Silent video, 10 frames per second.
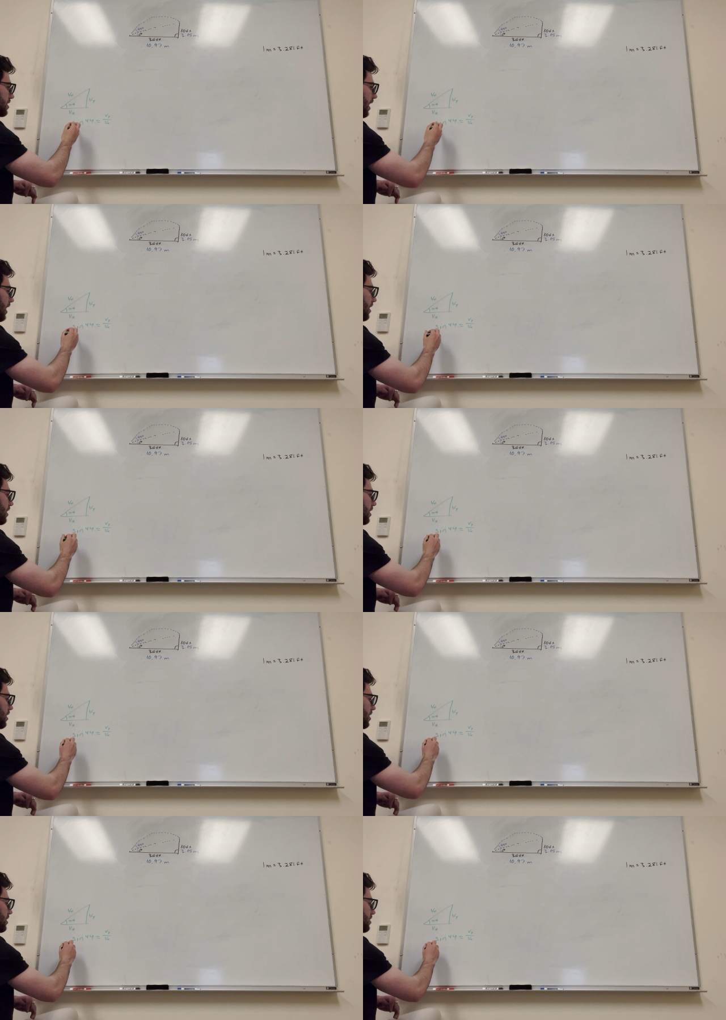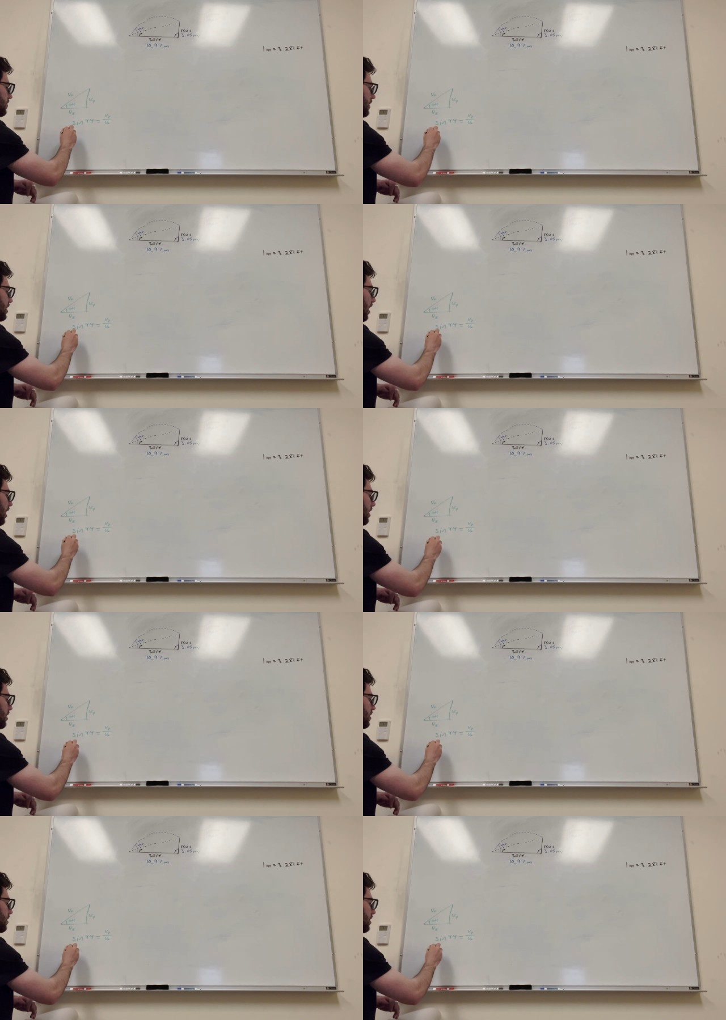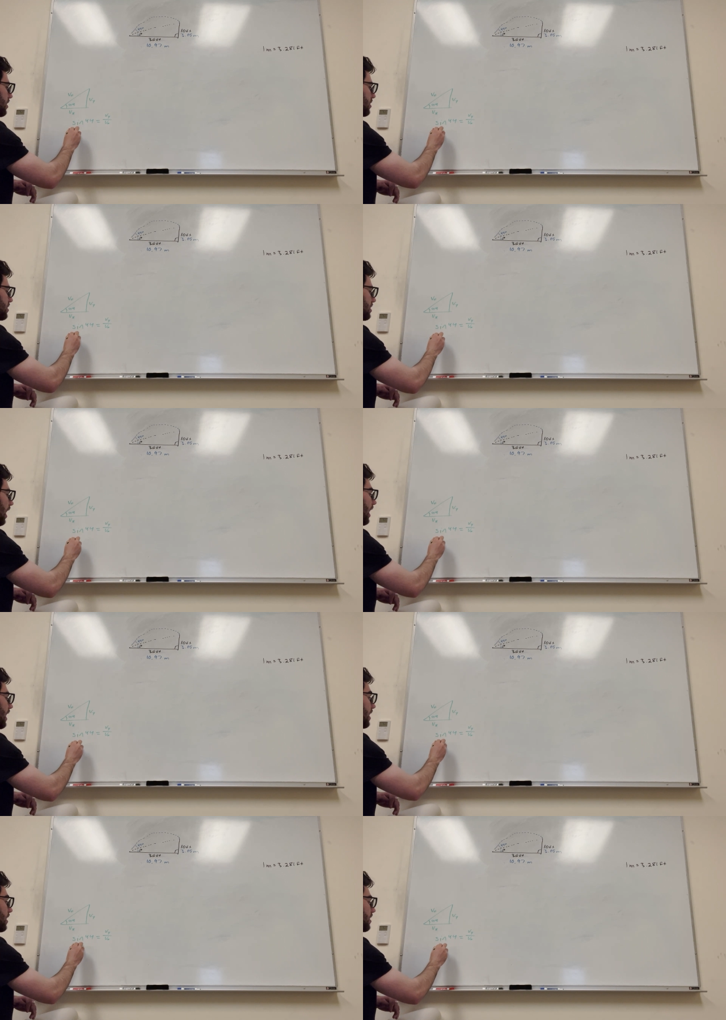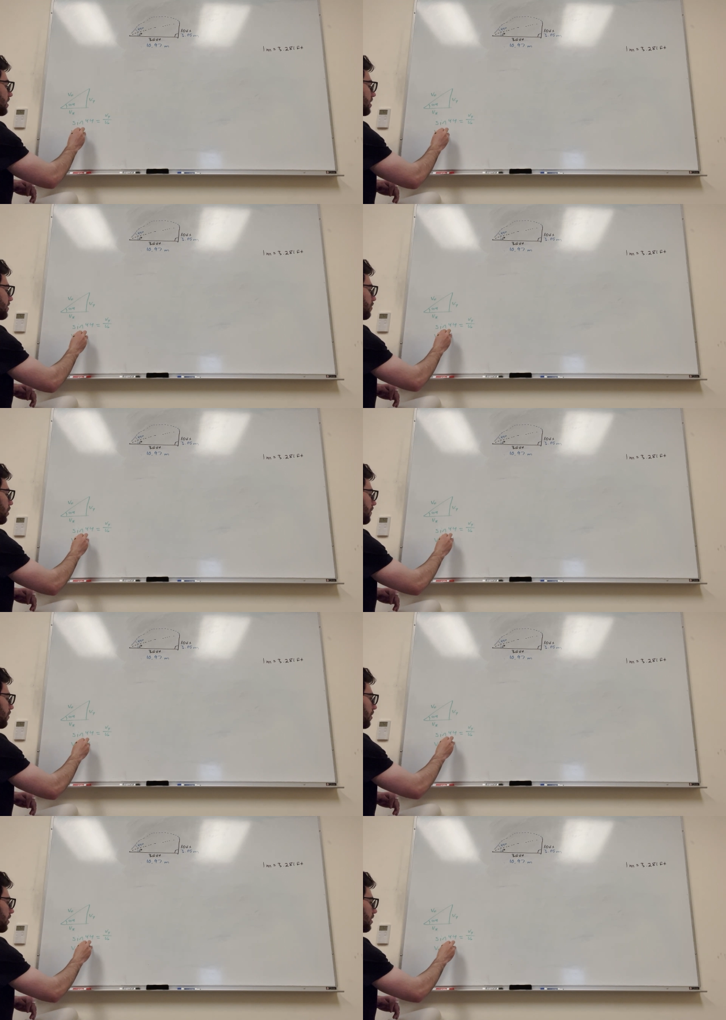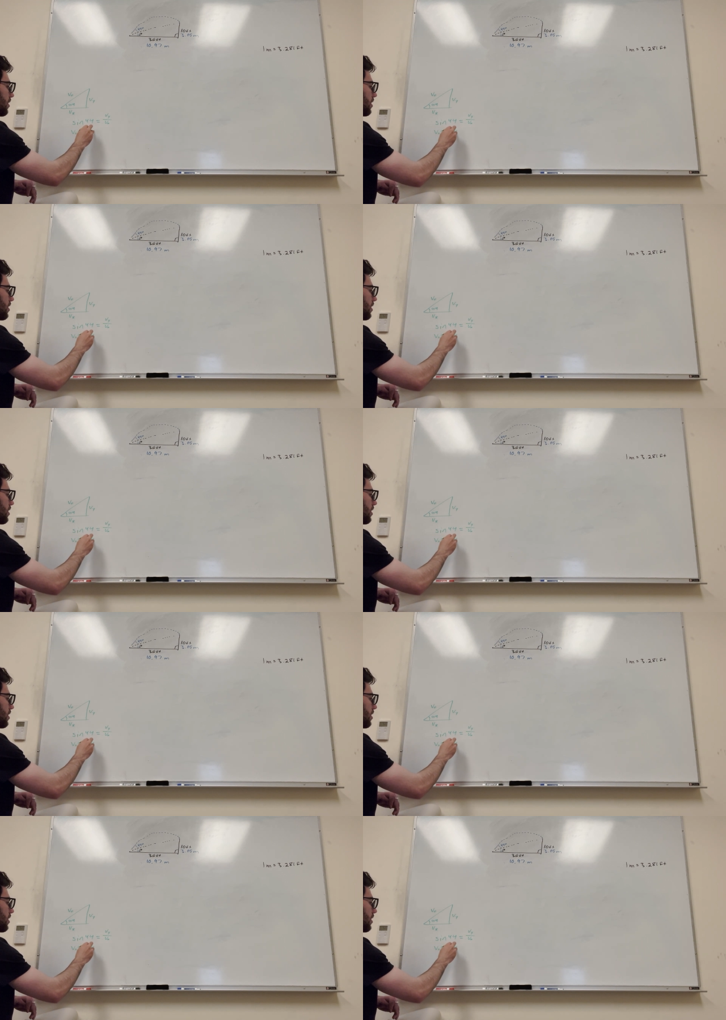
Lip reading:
No face is visible, so there are no lips to read.